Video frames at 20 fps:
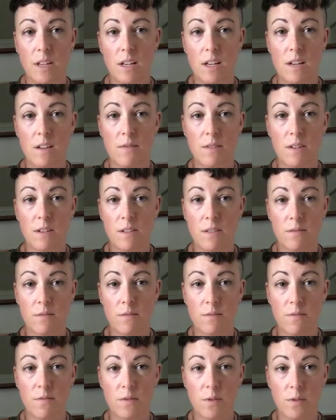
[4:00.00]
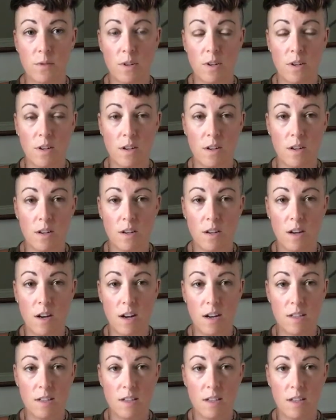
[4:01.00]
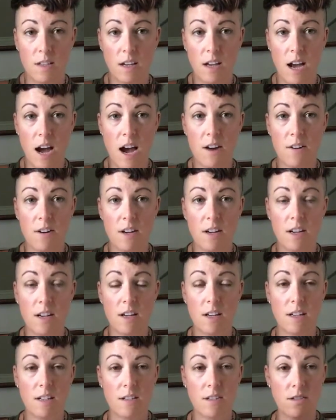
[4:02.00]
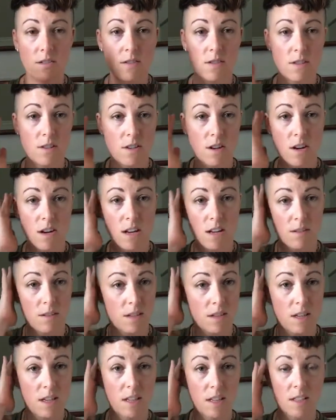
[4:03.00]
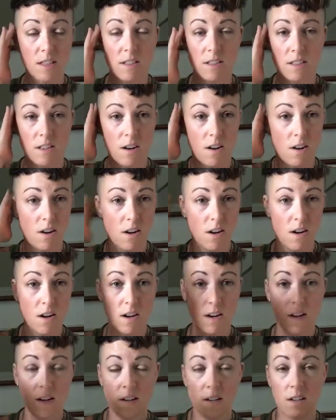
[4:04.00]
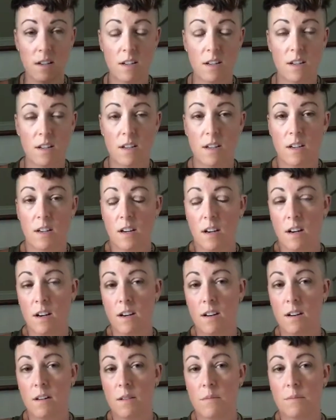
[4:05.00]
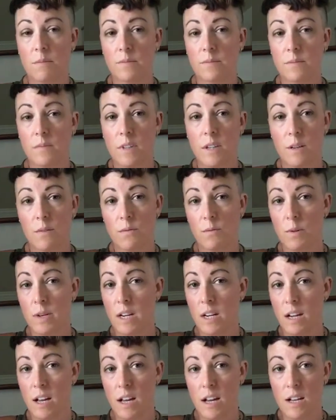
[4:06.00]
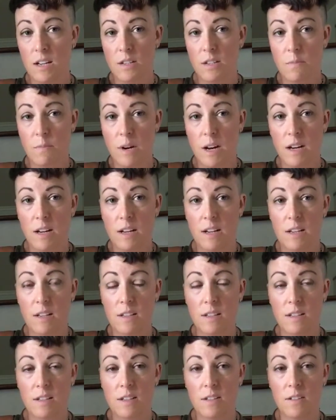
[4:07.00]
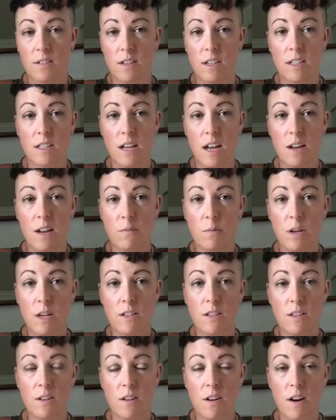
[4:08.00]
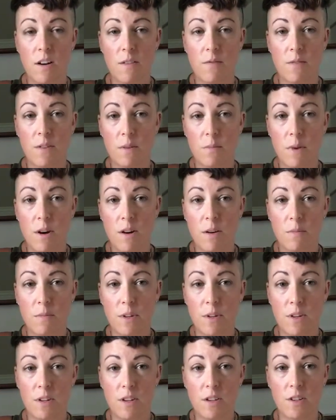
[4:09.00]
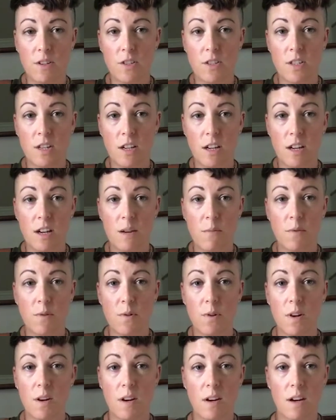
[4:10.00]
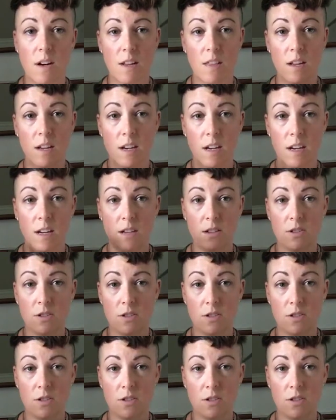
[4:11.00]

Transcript: even for us in the cattery, as soon as our kittens are of weaning age, by 10 weeks, they're off their mom, they're not nursing anymore, and they get